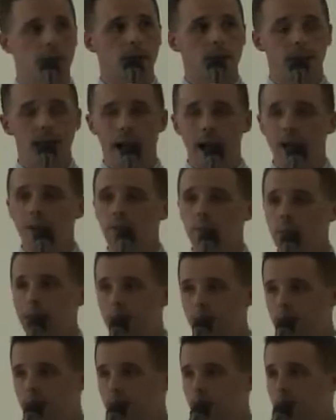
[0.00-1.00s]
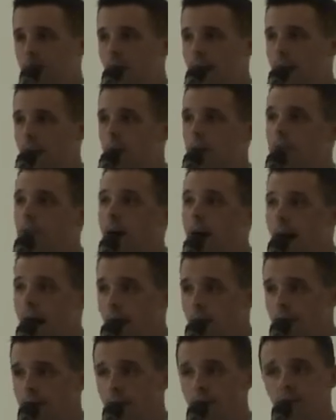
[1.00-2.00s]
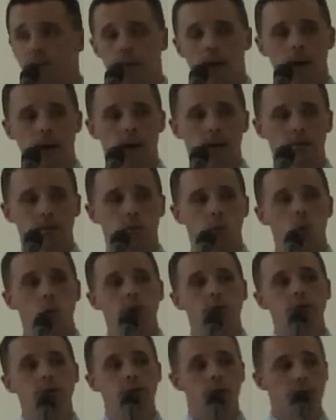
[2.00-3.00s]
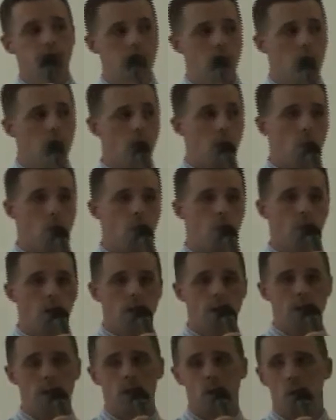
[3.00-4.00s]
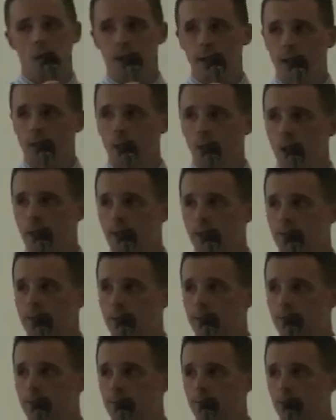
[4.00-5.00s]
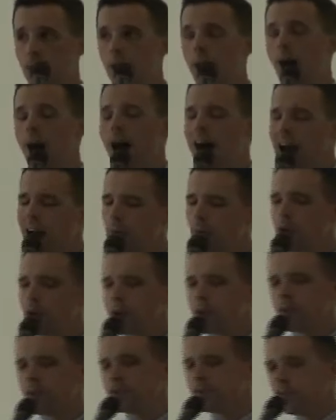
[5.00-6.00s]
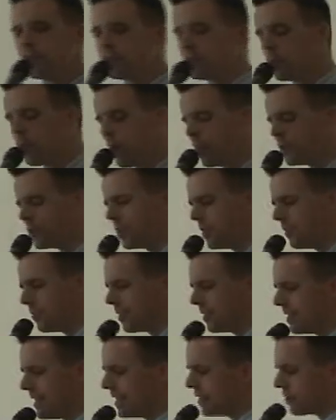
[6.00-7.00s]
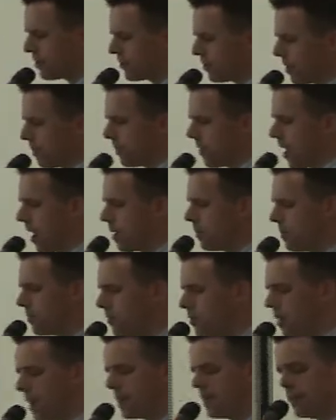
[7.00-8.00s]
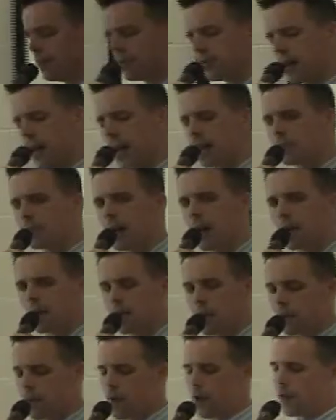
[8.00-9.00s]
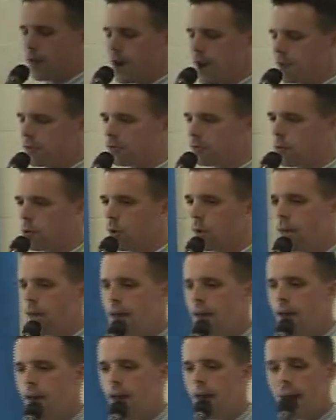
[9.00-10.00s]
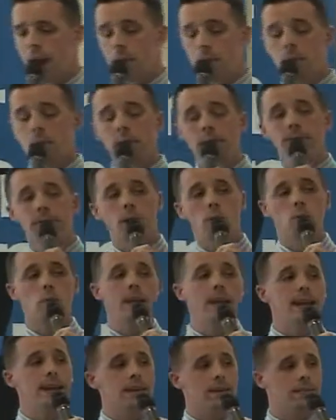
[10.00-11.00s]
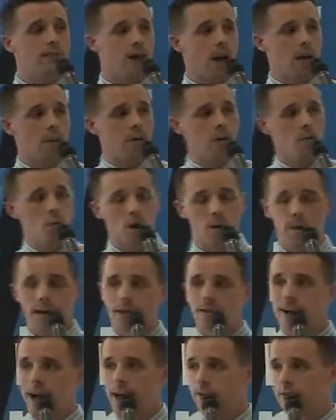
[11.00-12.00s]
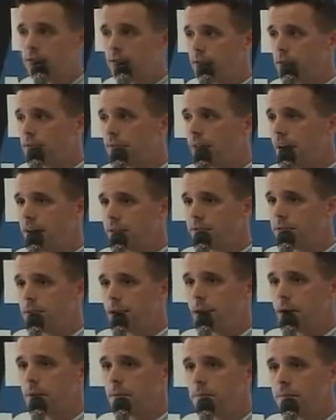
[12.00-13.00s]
God has made his desires obvious to us. We should know what he wants. I run into this situation as a teacher sometimes. I teach science out at O'Fallon High School. And I remember giving a reading assignment in one of my classes this last year.